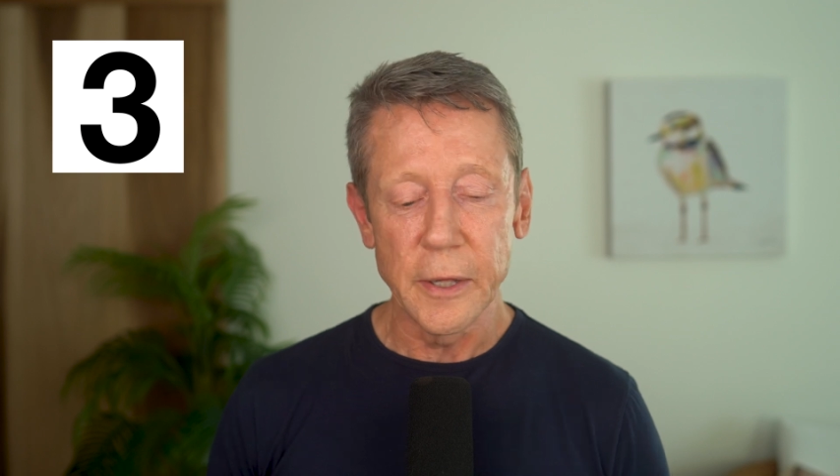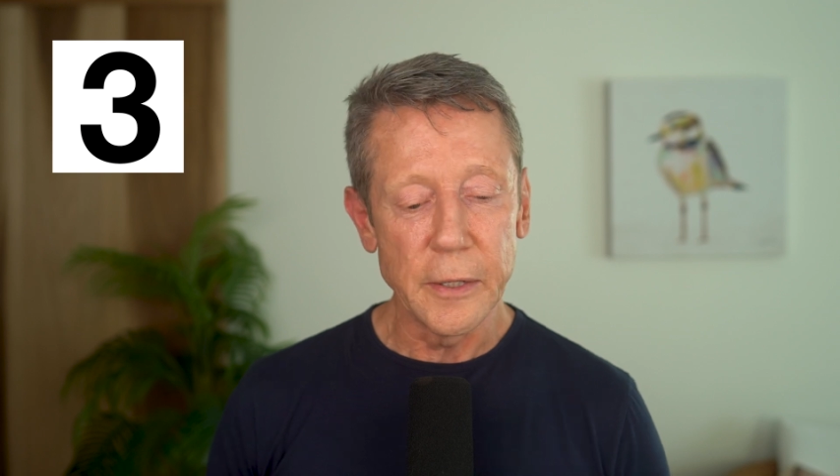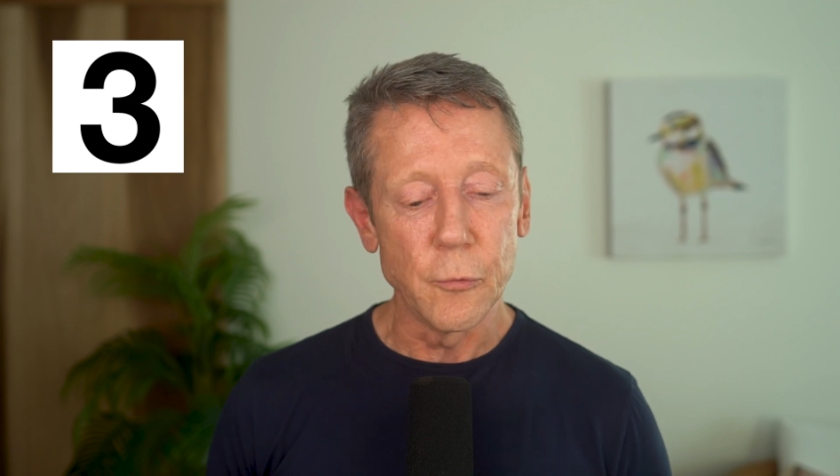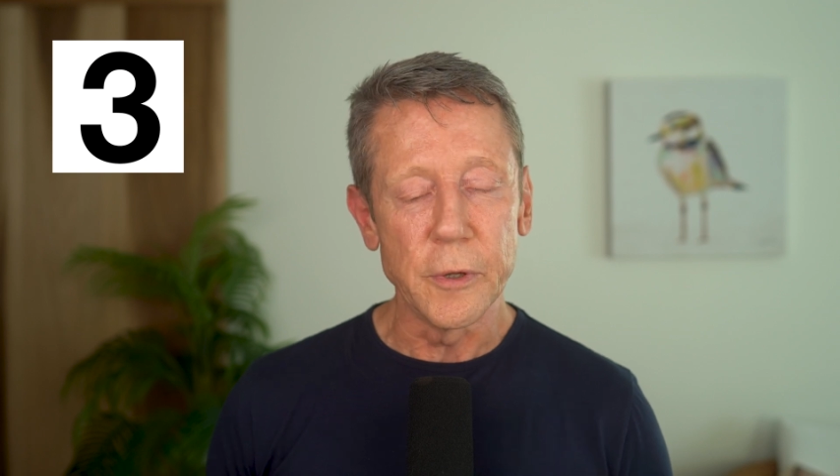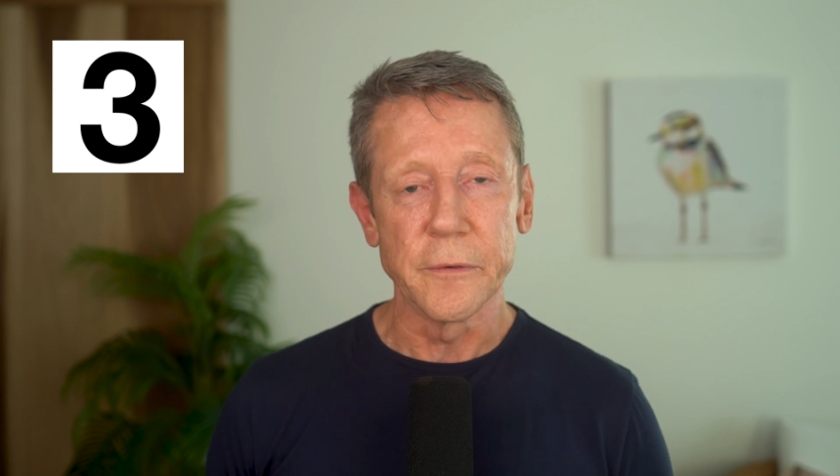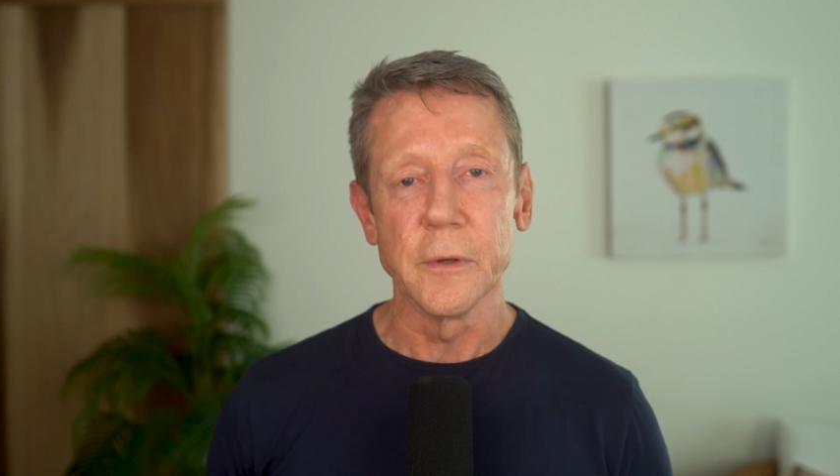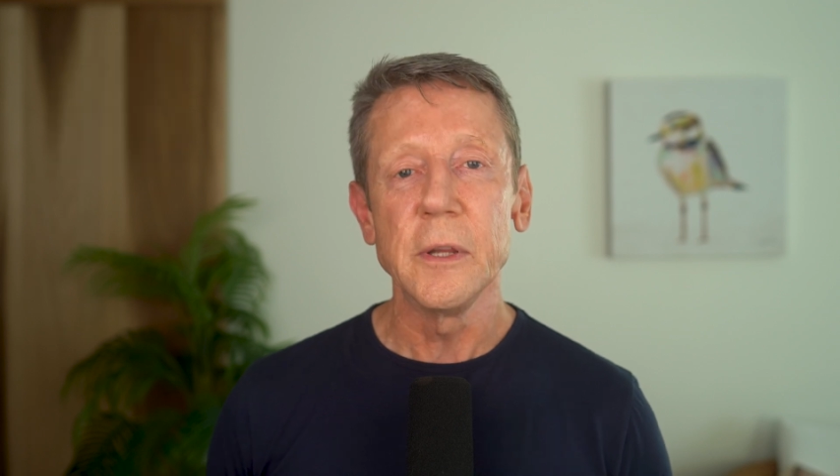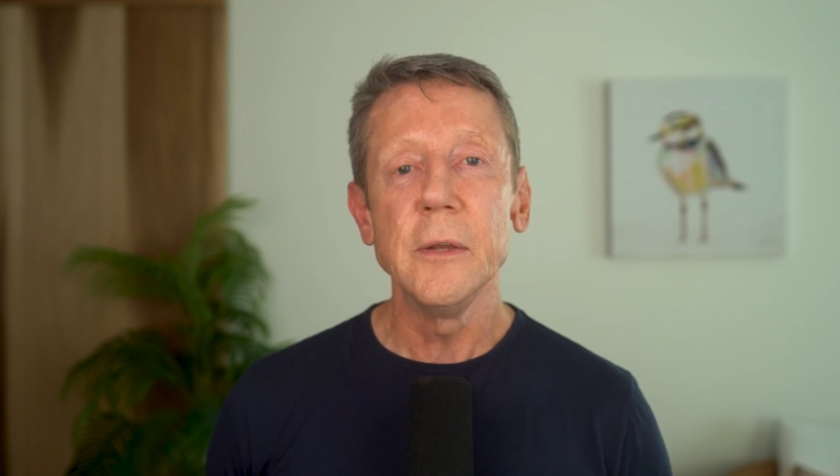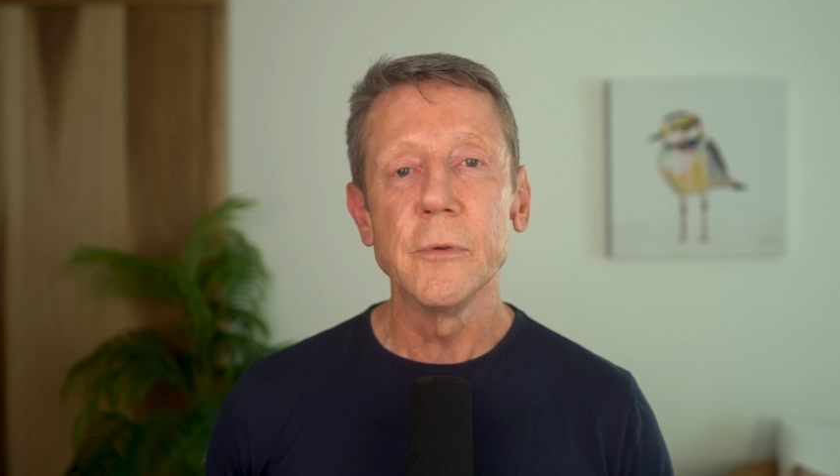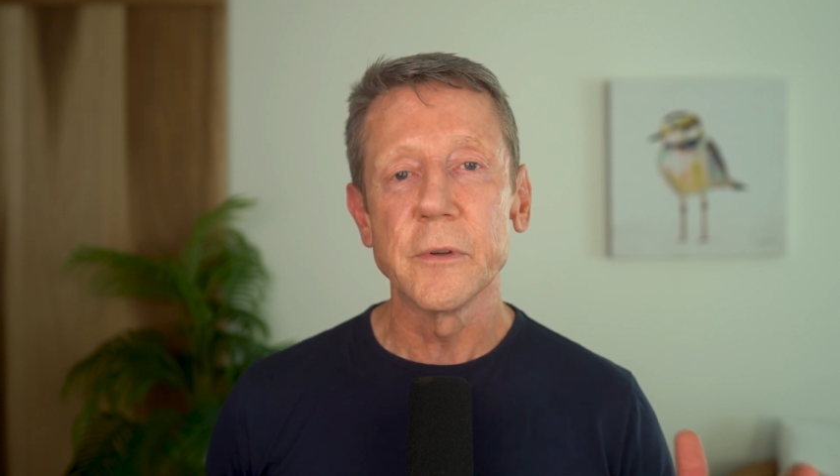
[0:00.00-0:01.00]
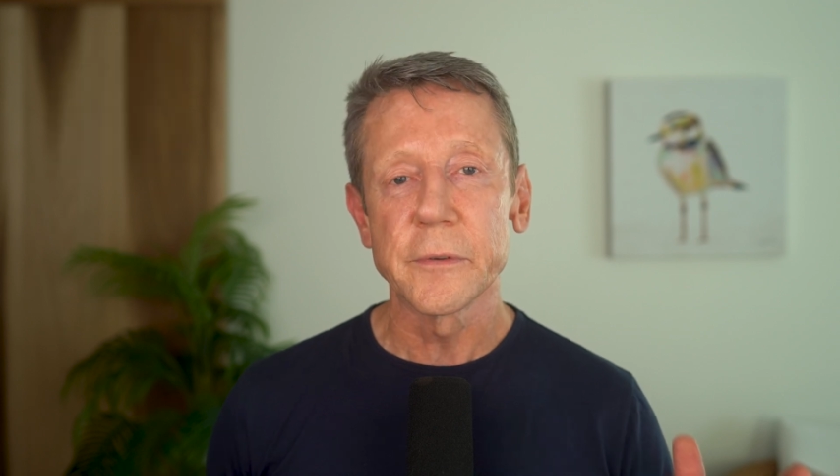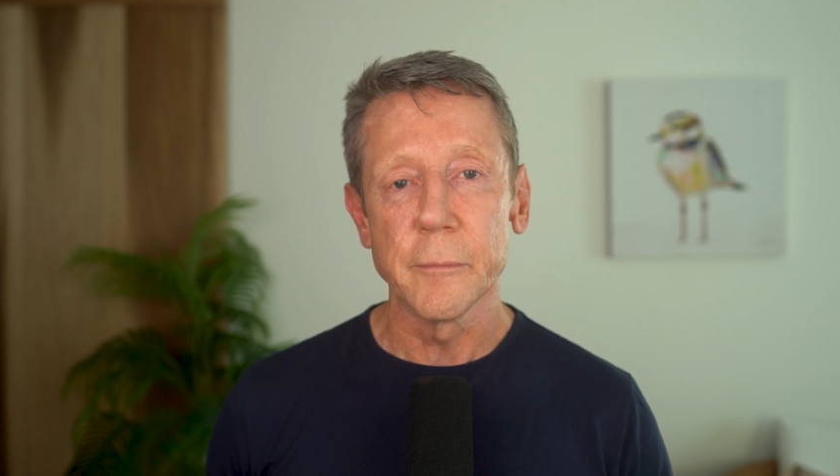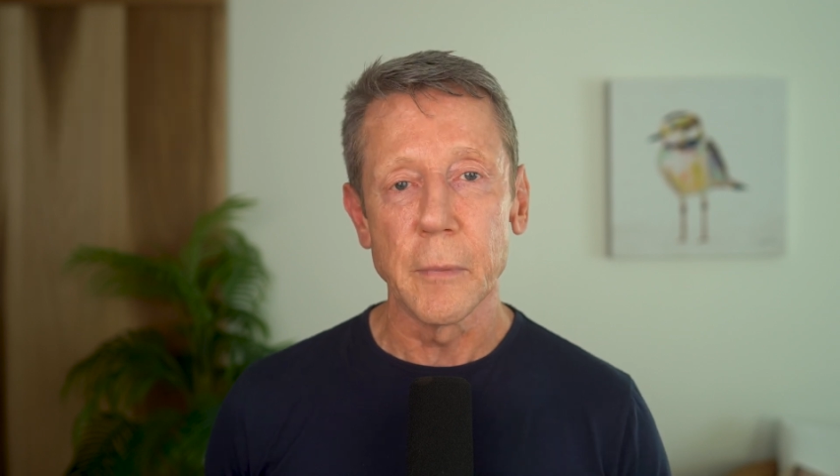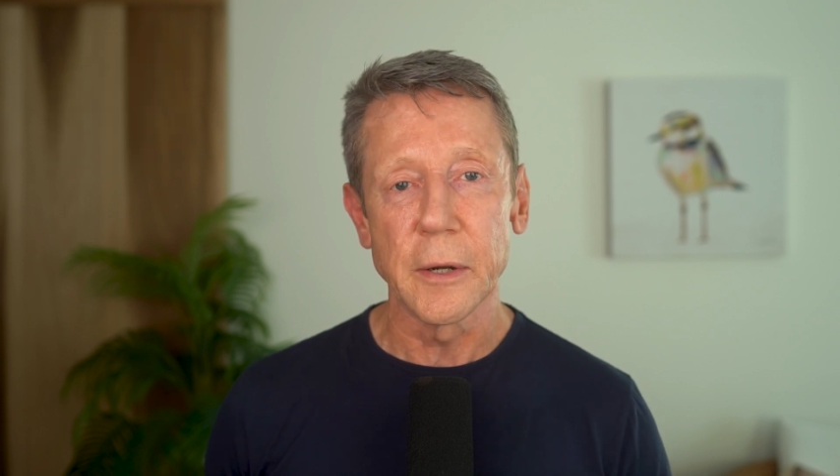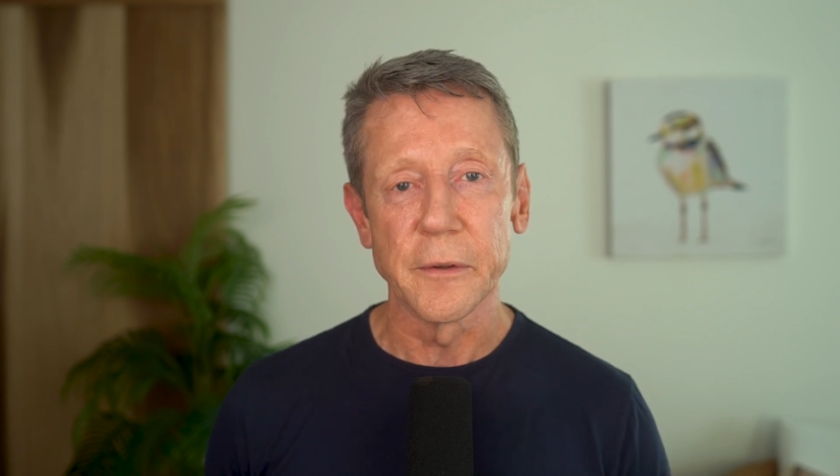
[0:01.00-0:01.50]
any reason, even just a
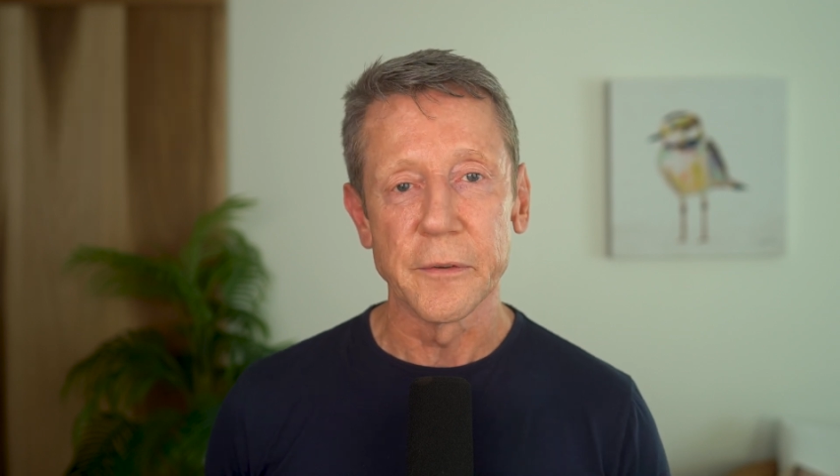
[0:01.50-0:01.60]
minus